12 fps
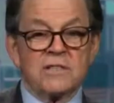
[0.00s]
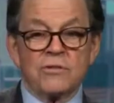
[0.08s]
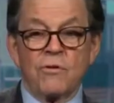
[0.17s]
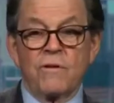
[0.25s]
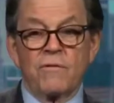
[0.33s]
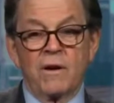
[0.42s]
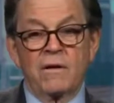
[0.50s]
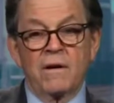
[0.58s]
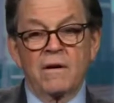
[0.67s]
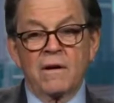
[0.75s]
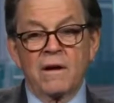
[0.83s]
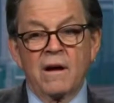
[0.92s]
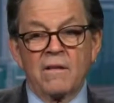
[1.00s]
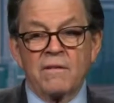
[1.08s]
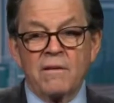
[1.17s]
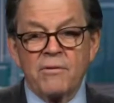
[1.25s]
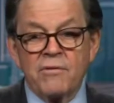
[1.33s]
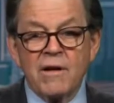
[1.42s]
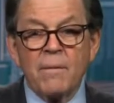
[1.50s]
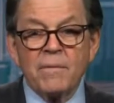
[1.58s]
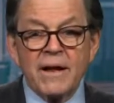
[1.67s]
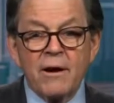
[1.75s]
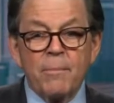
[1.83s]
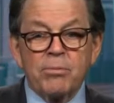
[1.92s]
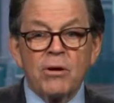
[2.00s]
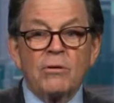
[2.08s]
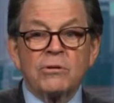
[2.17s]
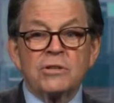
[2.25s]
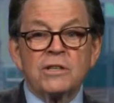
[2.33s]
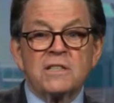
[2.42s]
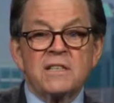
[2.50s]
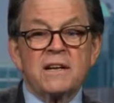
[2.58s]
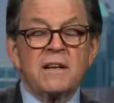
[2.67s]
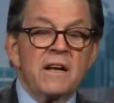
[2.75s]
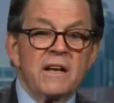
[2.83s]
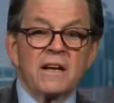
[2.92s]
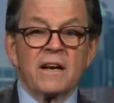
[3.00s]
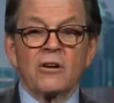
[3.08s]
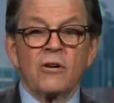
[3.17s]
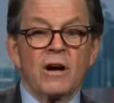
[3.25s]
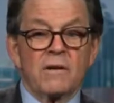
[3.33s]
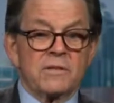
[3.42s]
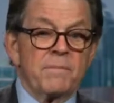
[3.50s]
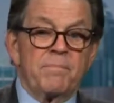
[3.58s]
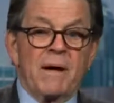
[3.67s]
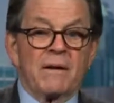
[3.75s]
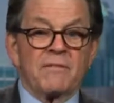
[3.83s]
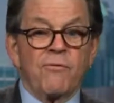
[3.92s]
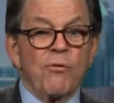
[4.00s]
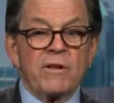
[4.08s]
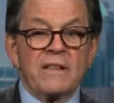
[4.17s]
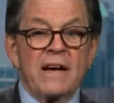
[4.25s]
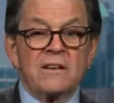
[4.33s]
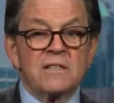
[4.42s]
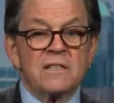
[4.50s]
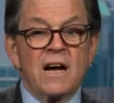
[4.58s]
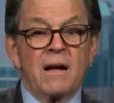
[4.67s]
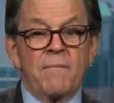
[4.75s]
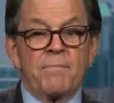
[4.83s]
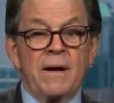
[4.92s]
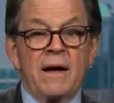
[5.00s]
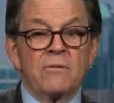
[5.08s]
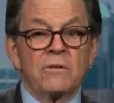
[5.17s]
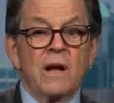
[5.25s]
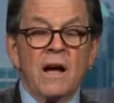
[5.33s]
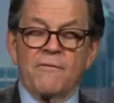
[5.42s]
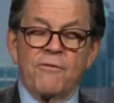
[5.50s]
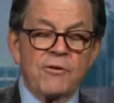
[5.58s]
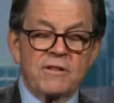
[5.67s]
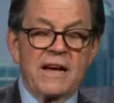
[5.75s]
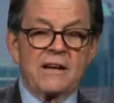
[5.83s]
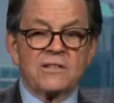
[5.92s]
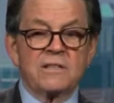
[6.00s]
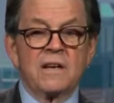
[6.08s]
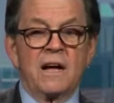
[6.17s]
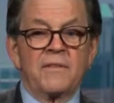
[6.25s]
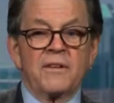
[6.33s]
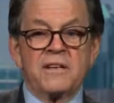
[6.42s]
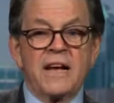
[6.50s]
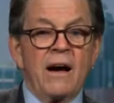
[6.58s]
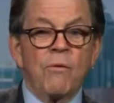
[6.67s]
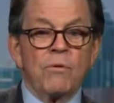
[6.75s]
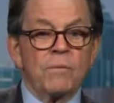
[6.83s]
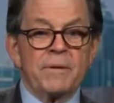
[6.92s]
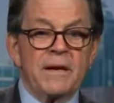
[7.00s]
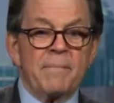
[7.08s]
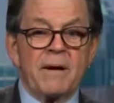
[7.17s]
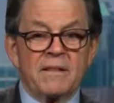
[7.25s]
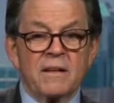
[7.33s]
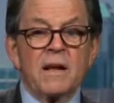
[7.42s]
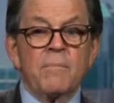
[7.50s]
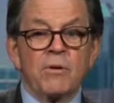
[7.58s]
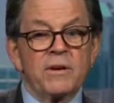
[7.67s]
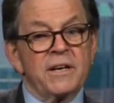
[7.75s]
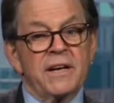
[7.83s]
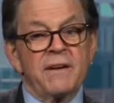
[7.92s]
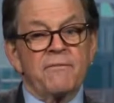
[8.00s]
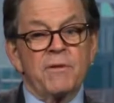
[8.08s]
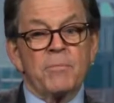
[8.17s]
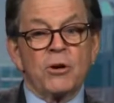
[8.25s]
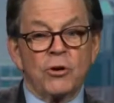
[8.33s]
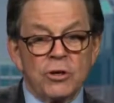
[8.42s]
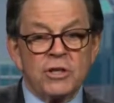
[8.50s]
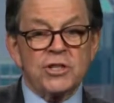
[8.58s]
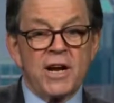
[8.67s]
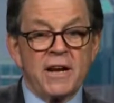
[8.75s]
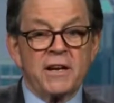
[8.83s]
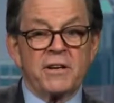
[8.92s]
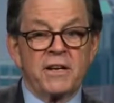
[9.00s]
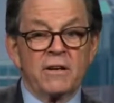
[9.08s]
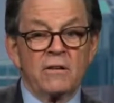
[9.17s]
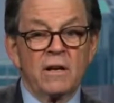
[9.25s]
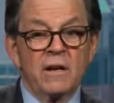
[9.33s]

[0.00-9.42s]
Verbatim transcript: sort of a, a thumbnail approach is that it'll cause about 4,000 pound, 4,000 on the Dow will be about the number you get from a good China deal.